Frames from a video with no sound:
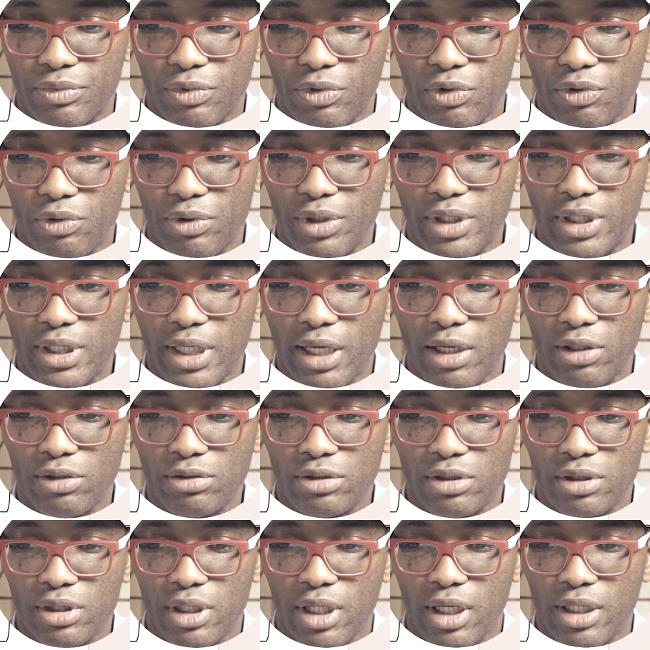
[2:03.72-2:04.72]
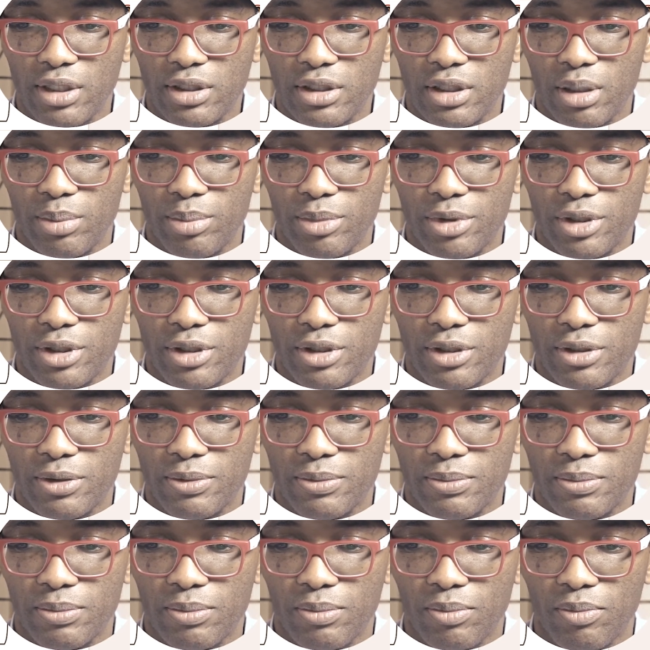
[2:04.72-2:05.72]
3000 customers.
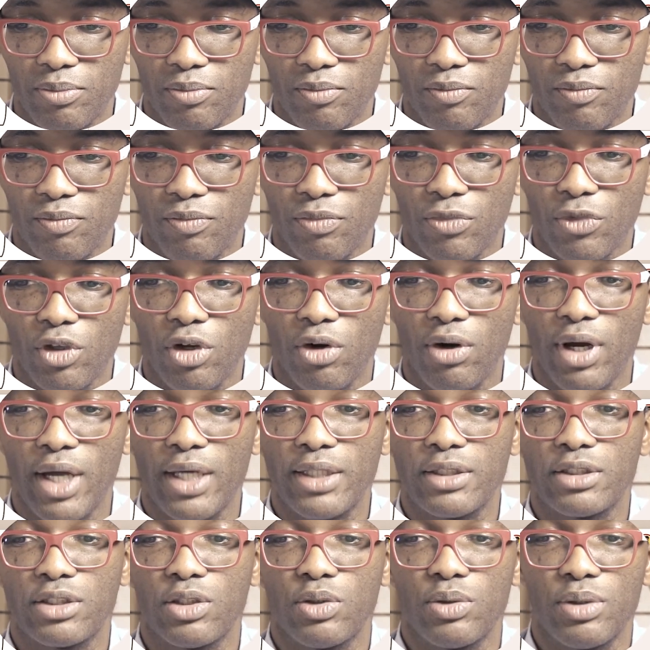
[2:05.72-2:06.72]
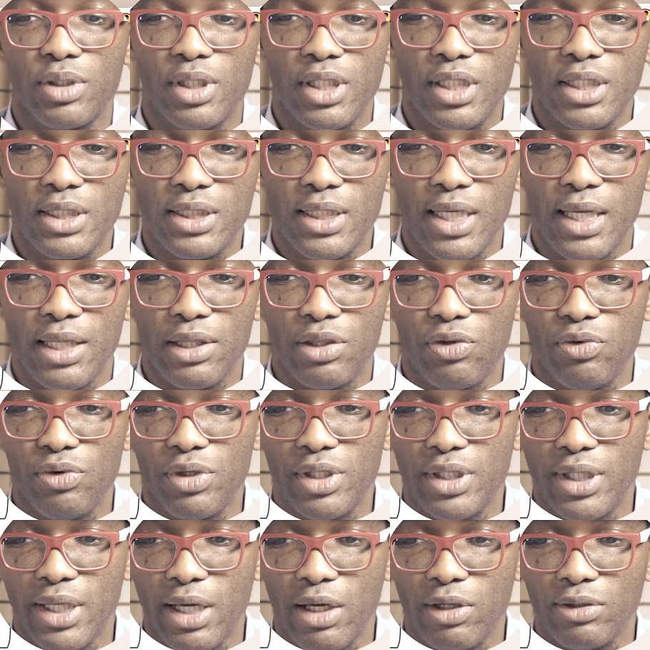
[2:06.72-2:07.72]
Alright, so these are
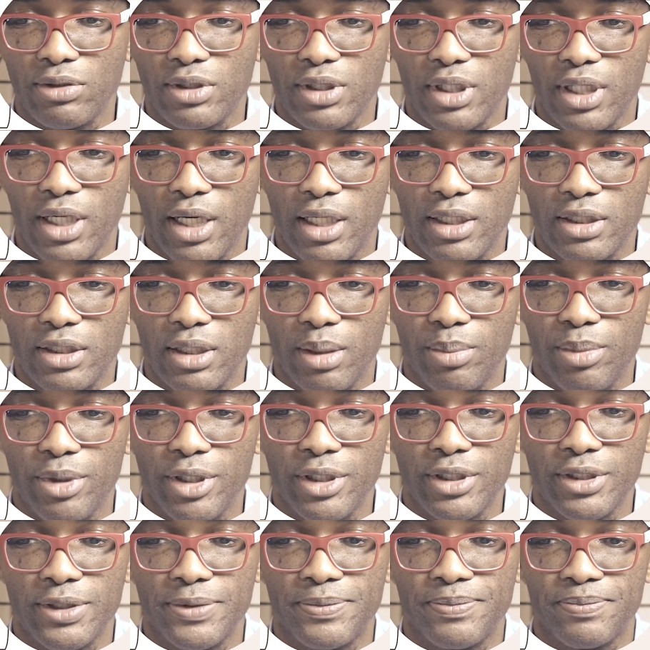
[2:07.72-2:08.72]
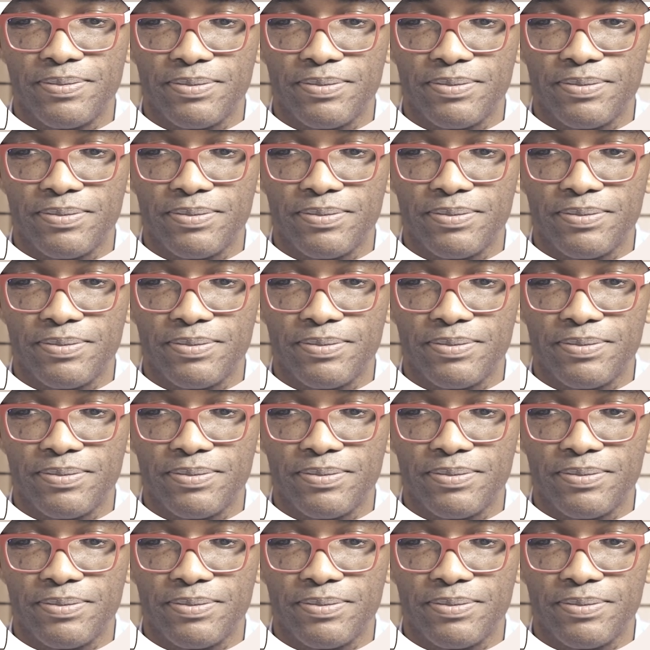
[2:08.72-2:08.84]
3000 customers